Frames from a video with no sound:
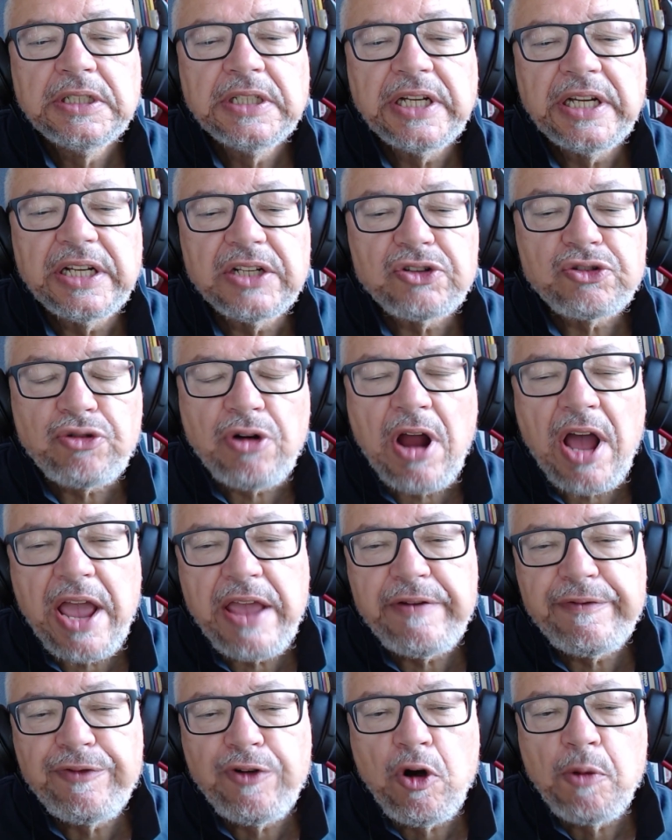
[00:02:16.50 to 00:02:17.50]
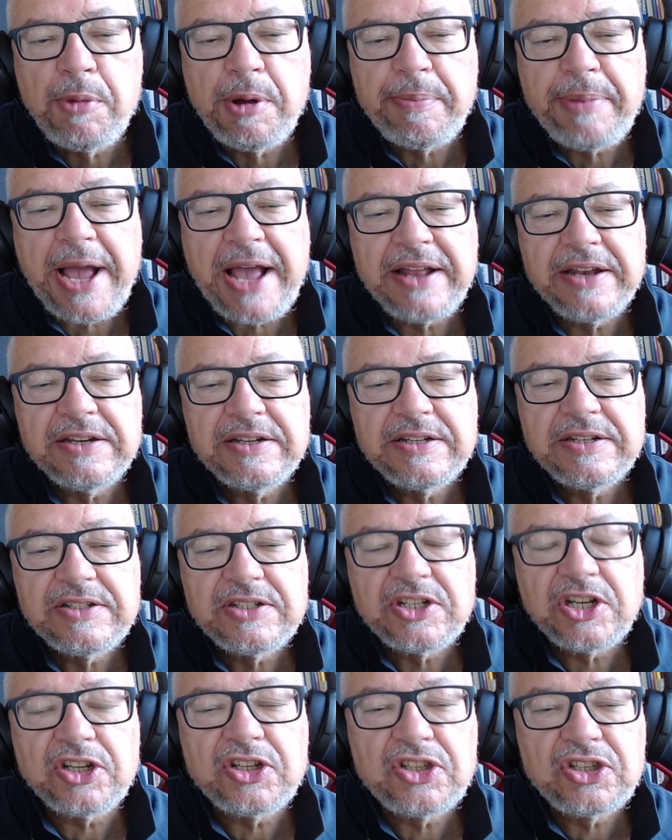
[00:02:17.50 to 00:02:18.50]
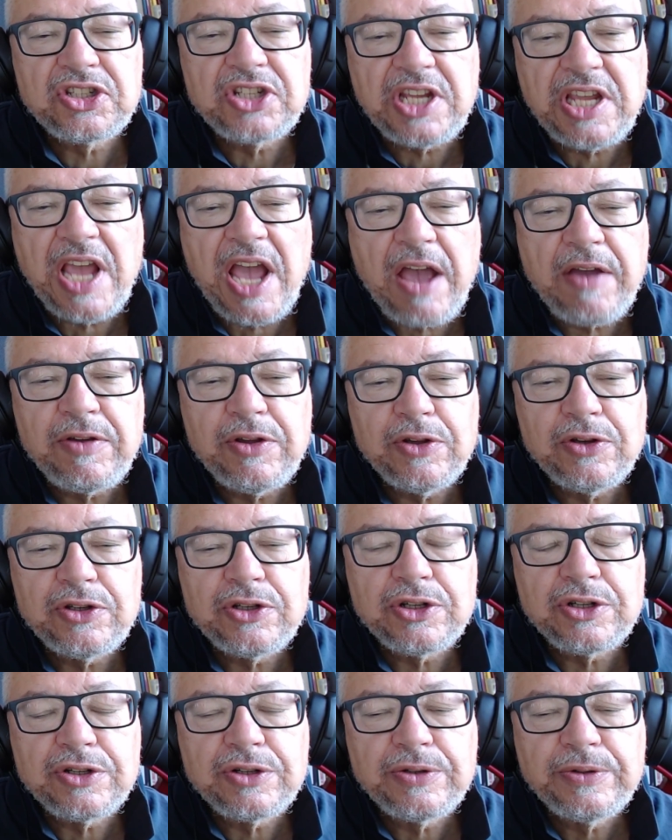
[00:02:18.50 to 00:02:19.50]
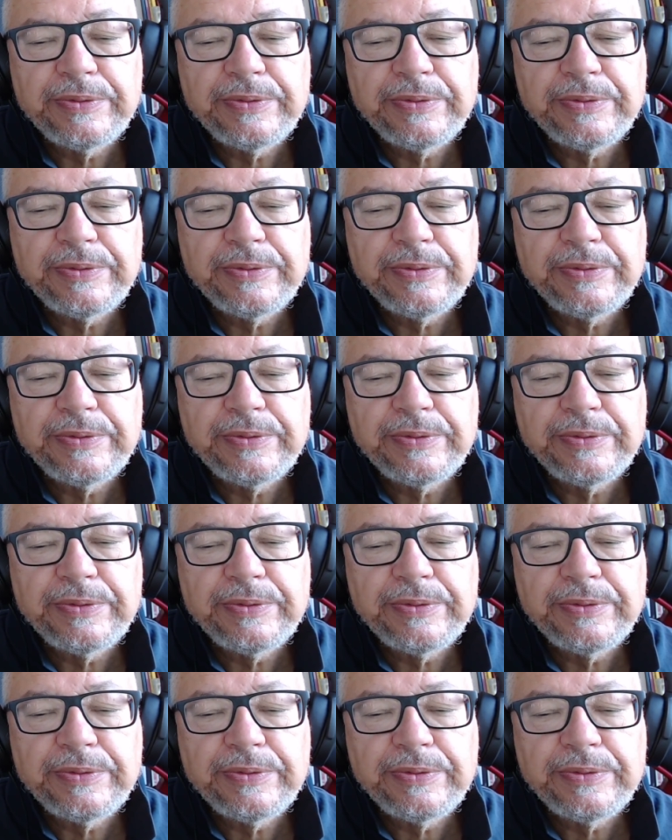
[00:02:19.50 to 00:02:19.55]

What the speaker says: Try and form a band, just see how you do.